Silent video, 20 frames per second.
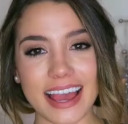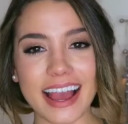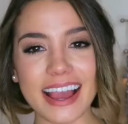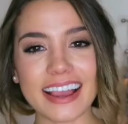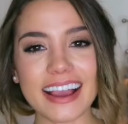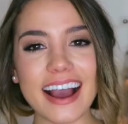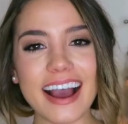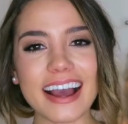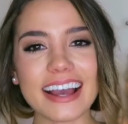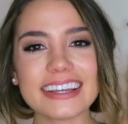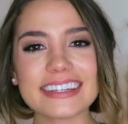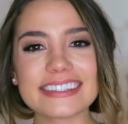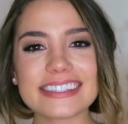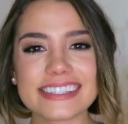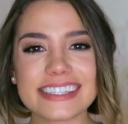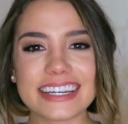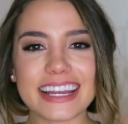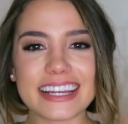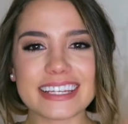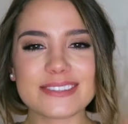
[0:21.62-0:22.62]
Hi
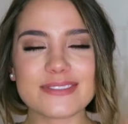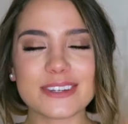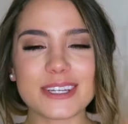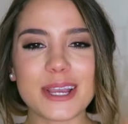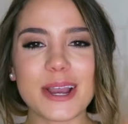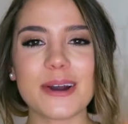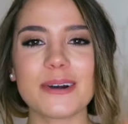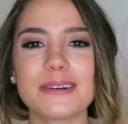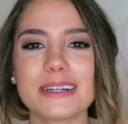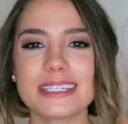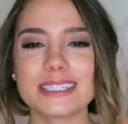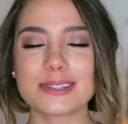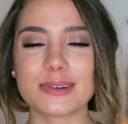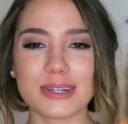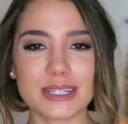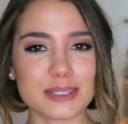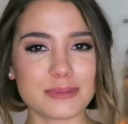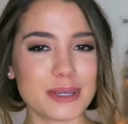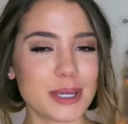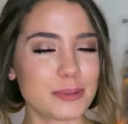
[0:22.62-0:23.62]
guys, today's video is
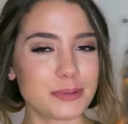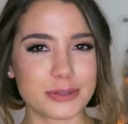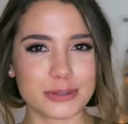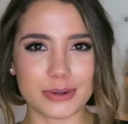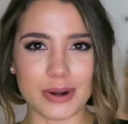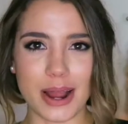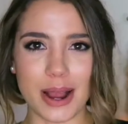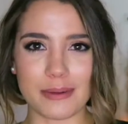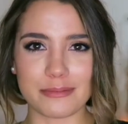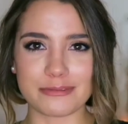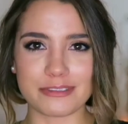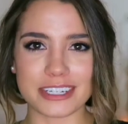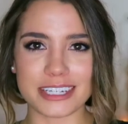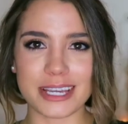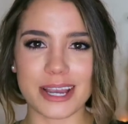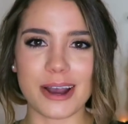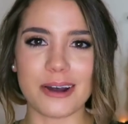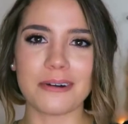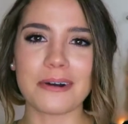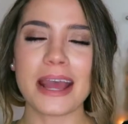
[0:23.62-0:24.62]
going to be a prom
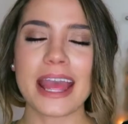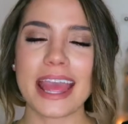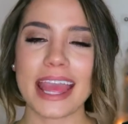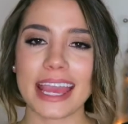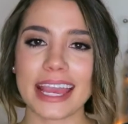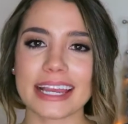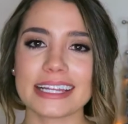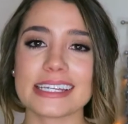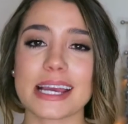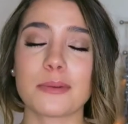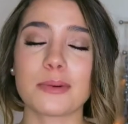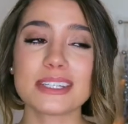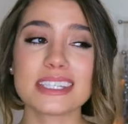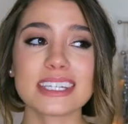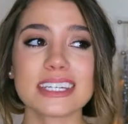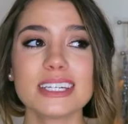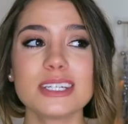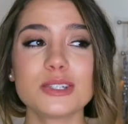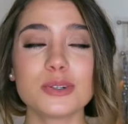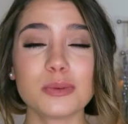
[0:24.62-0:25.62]
video, and I
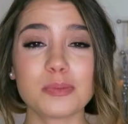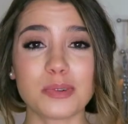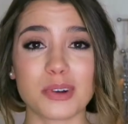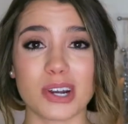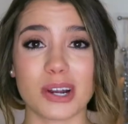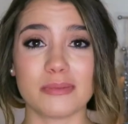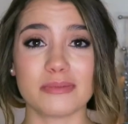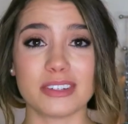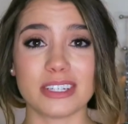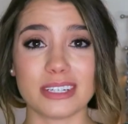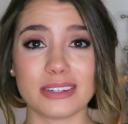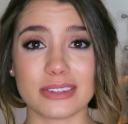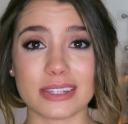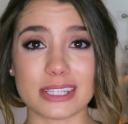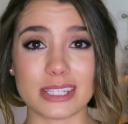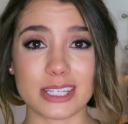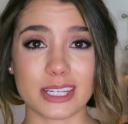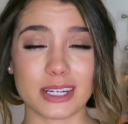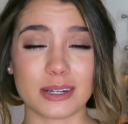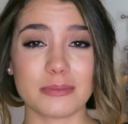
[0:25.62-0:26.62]
wasn't going to do a prom video
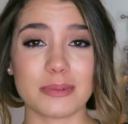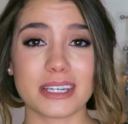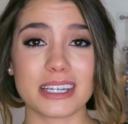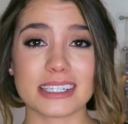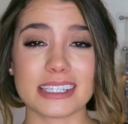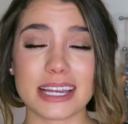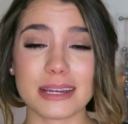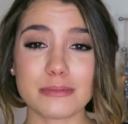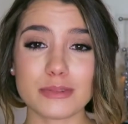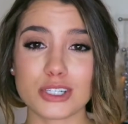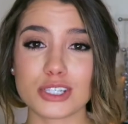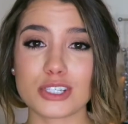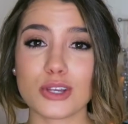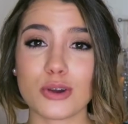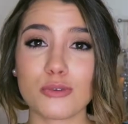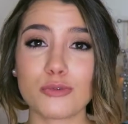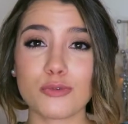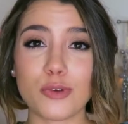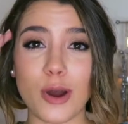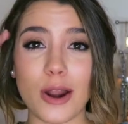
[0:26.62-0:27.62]
this year because I'm just
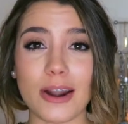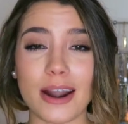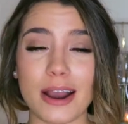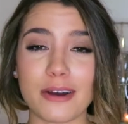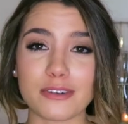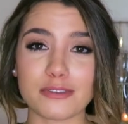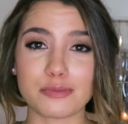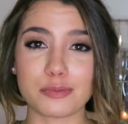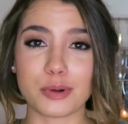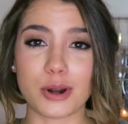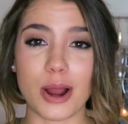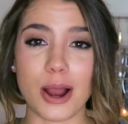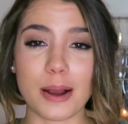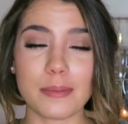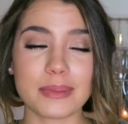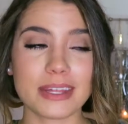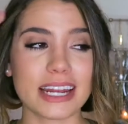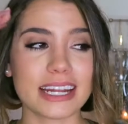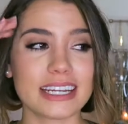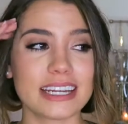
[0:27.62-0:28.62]
so far out of
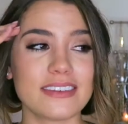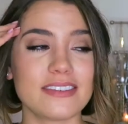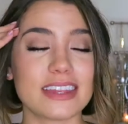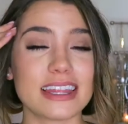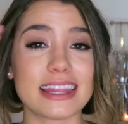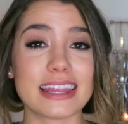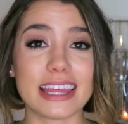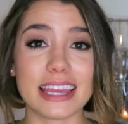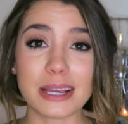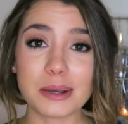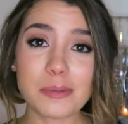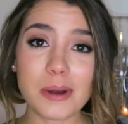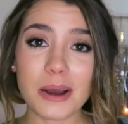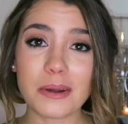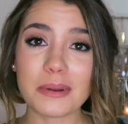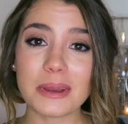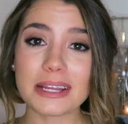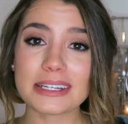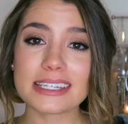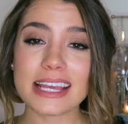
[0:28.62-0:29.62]
prom that I didn't even think
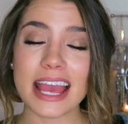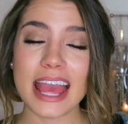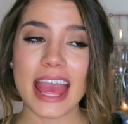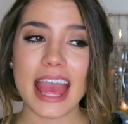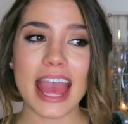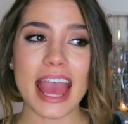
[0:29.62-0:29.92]
about it.